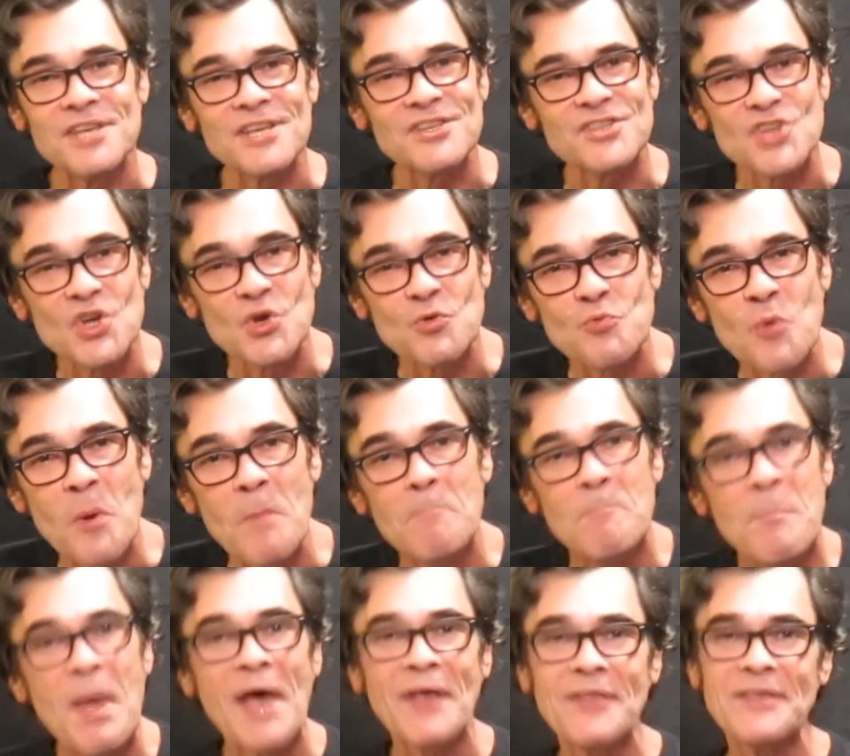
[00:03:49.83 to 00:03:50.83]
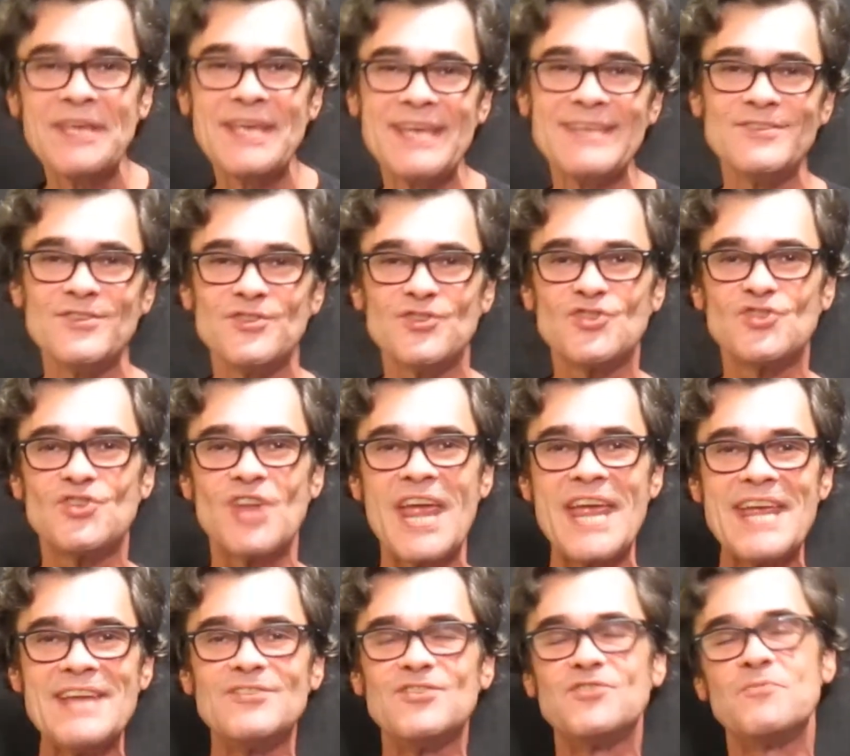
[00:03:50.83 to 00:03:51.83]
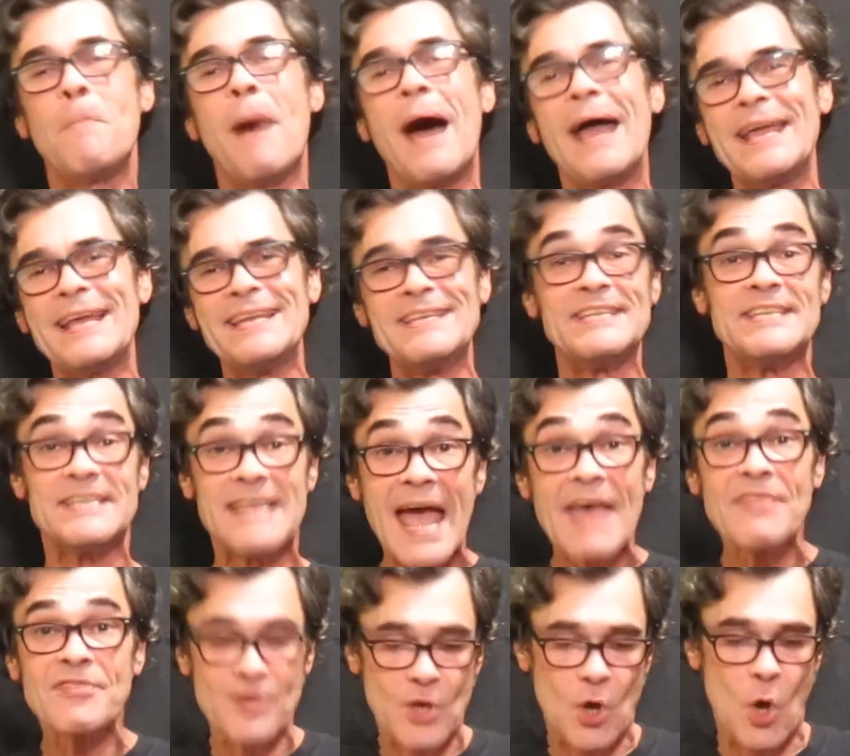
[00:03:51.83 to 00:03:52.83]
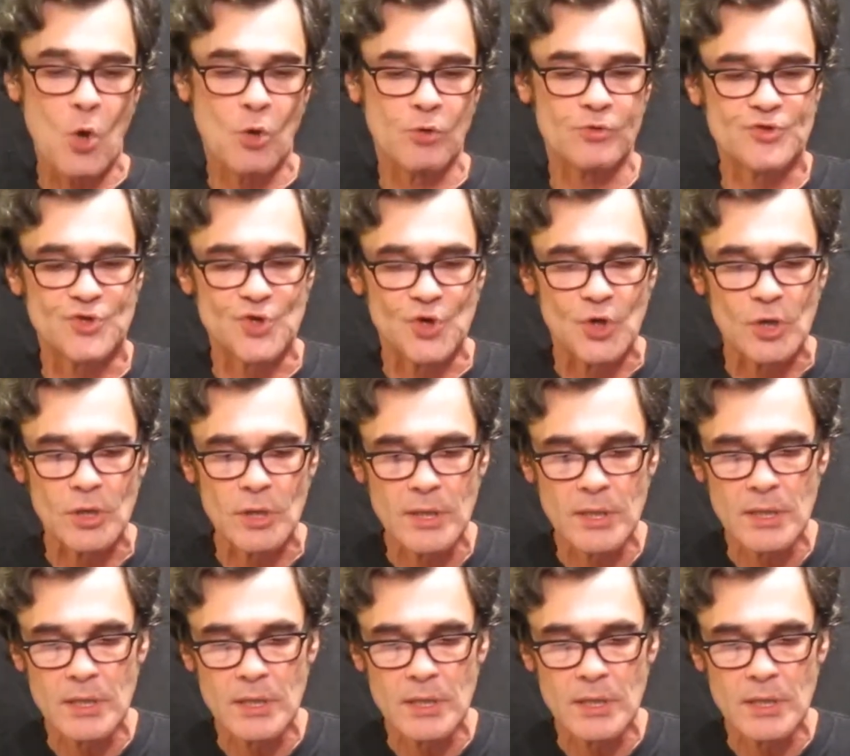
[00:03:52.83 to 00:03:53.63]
It's a rebellion staged by a death culture.